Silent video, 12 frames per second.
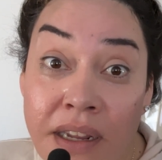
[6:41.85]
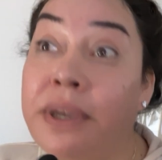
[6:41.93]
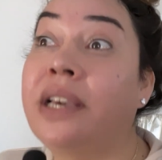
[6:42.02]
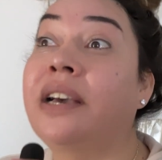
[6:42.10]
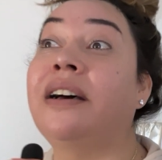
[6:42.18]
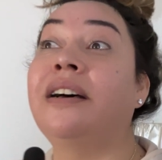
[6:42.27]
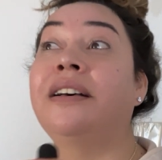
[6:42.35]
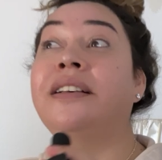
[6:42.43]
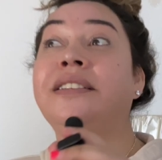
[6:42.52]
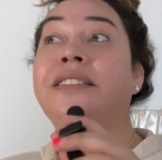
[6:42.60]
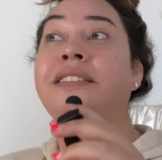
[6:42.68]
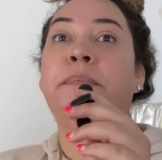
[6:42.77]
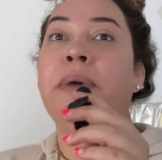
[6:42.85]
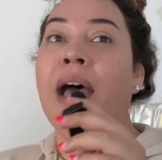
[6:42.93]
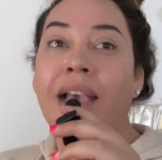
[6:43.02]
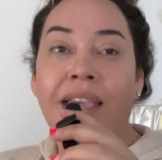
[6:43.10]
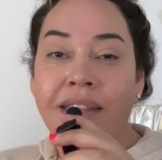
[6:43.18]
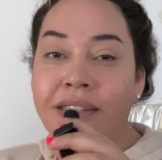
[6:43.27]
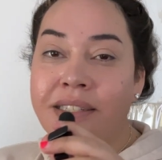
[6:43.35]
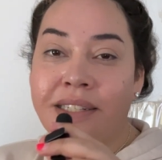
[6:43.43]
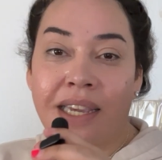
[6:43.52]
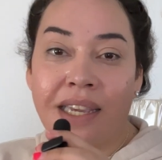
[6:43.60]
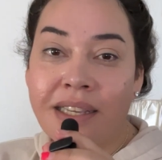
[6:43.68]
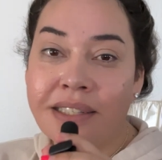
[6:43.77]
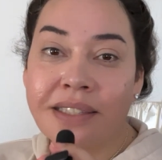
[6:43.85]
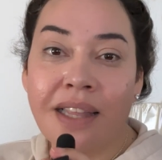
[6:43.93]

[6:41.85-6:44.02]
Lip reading: because back in the days,